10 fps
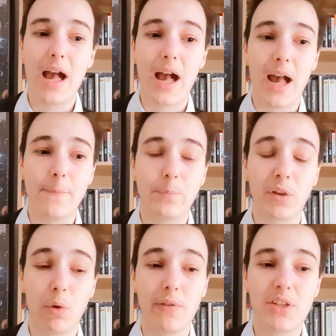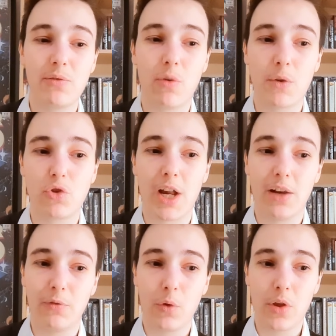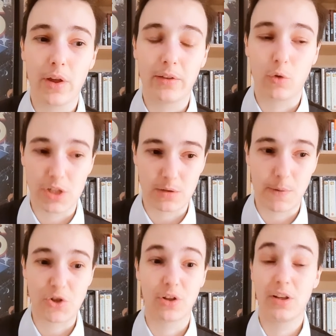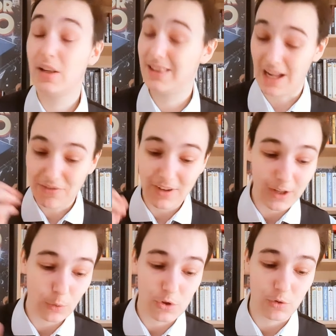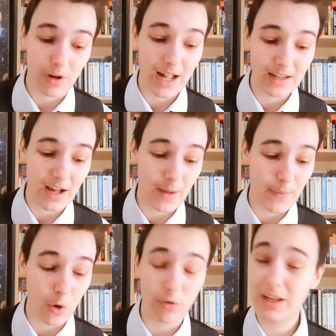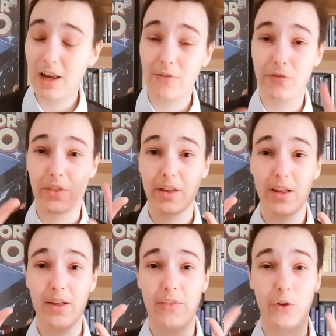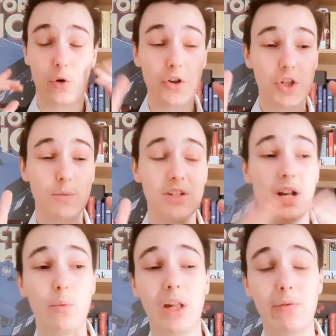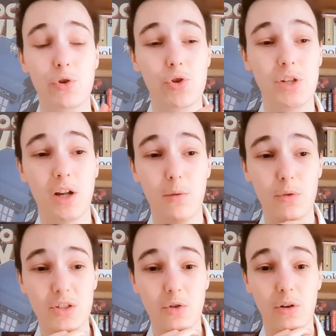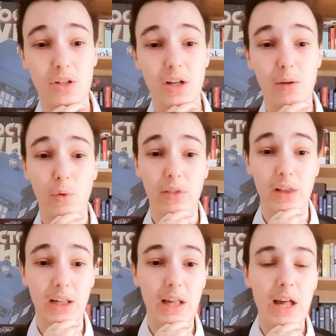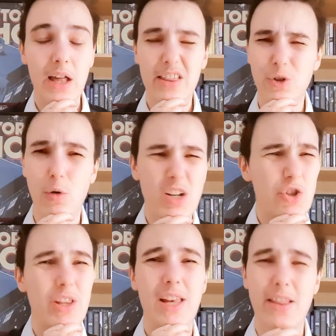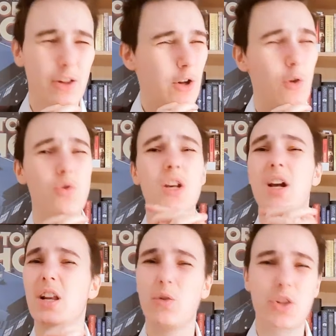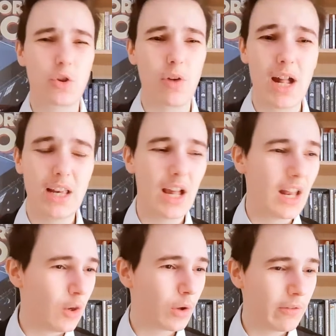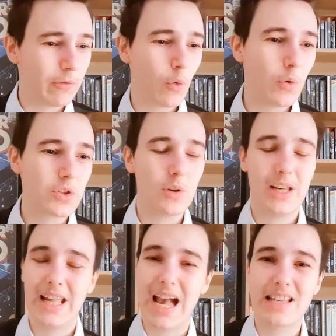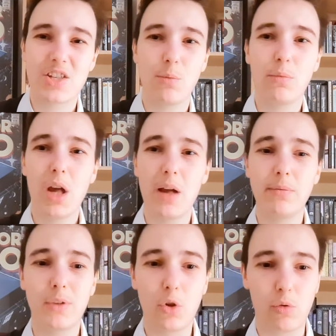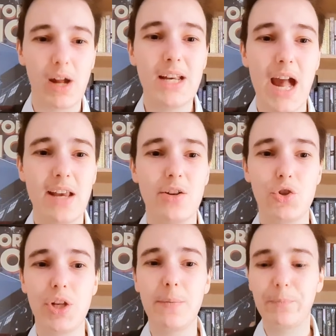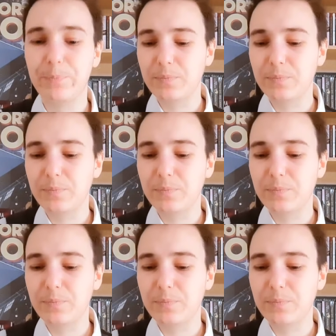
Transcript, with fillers: Um, what I've seen from the trailer for the Christmas special definitely looks great. Um, I already love the the costume design we get for Ncuti Gatwa's Doctor with like the orange and the leather coat. Looks great. Looking forward to it. He has some um, great energy.